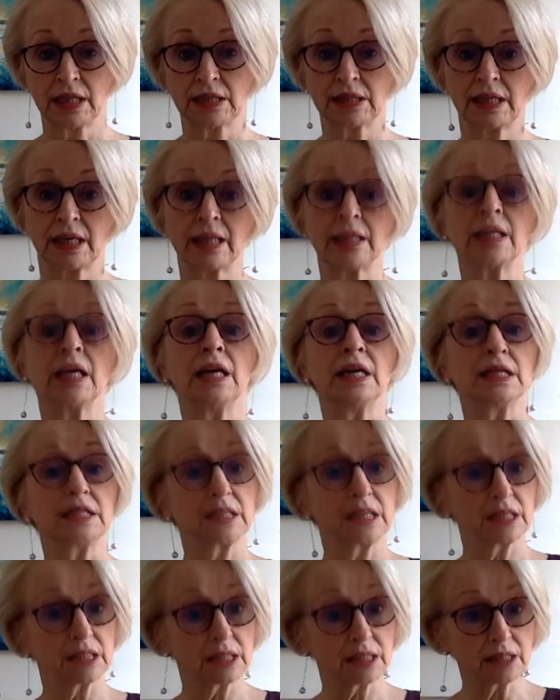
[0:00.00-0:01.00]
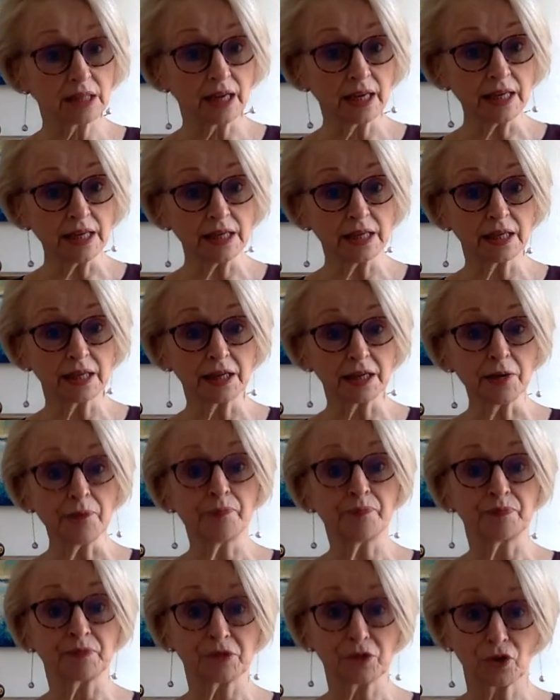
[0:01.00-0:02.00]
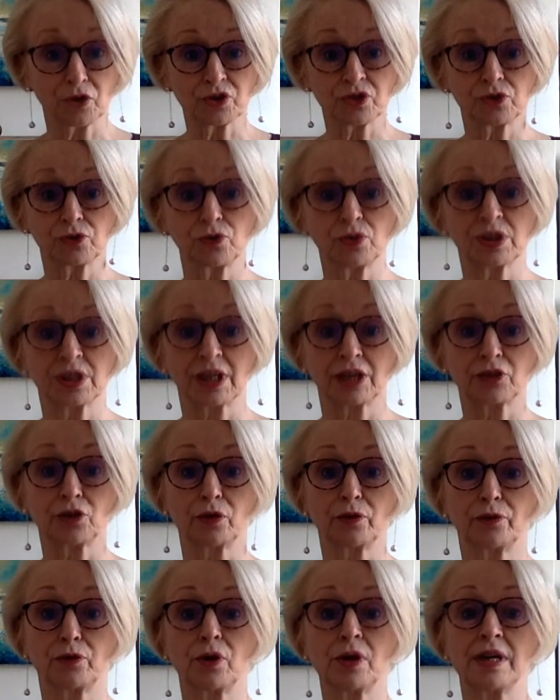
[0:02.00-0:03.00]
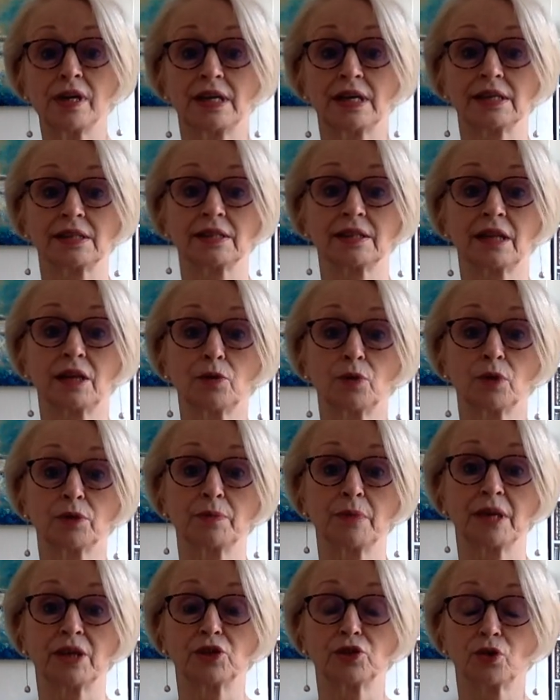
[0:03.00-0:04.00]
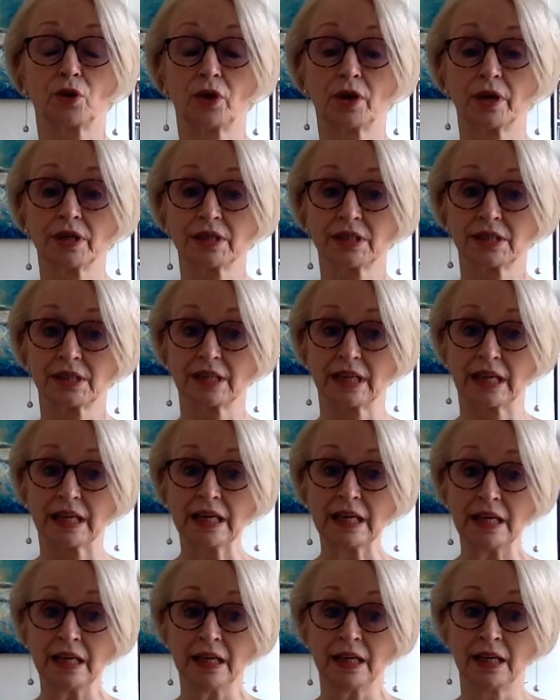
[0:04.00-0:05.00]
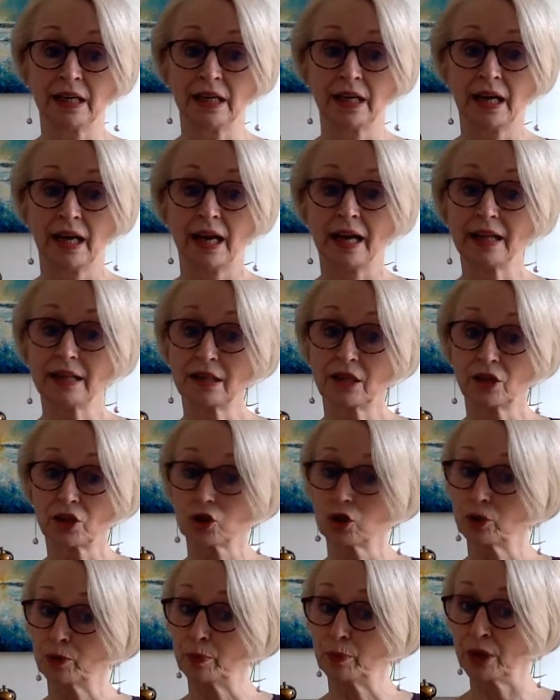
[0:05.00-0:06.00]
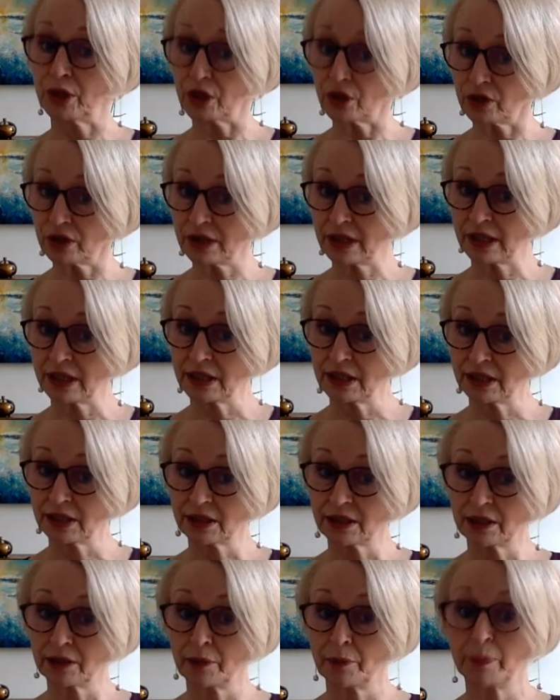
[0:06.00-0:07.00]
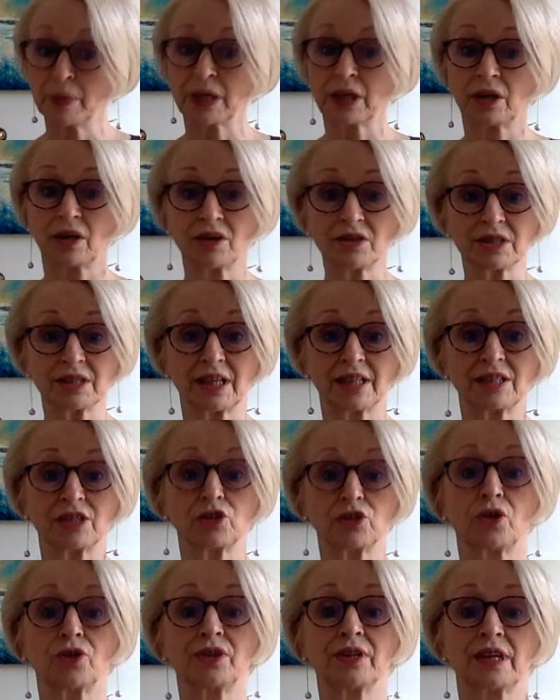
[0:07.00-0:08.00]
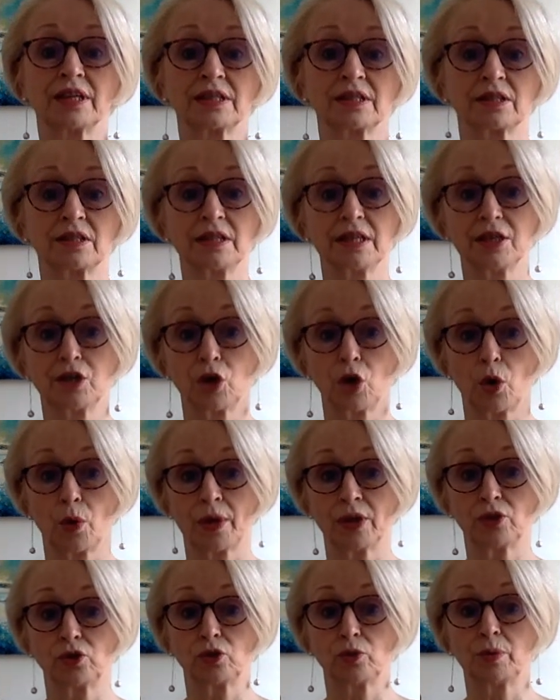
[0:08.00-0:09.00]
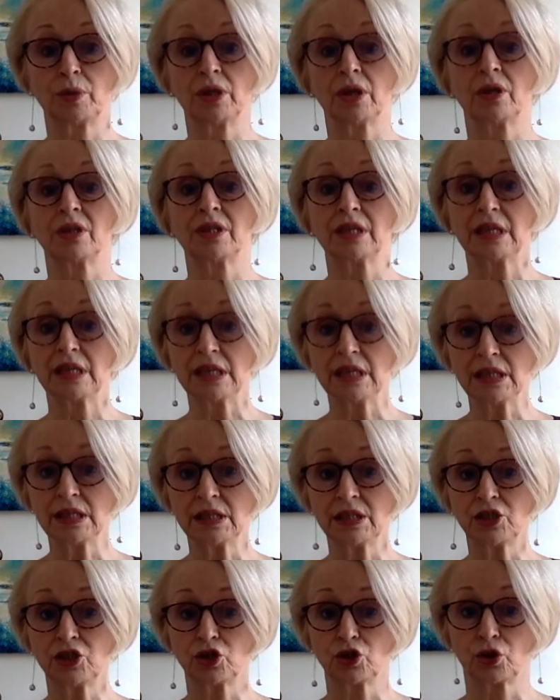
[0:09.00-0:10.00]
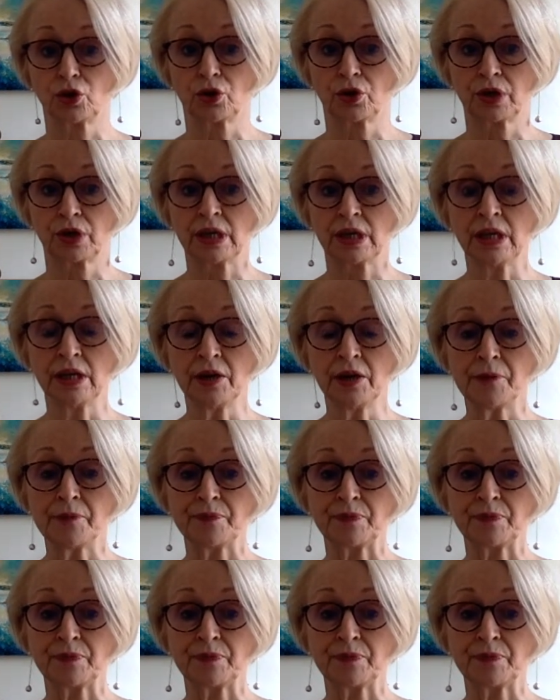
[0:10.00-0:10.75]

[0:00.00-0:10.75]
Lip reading: then deciding not to settle for less than what makes your heart sing, and last but not least, because that's not necessarily going to be an easy journey,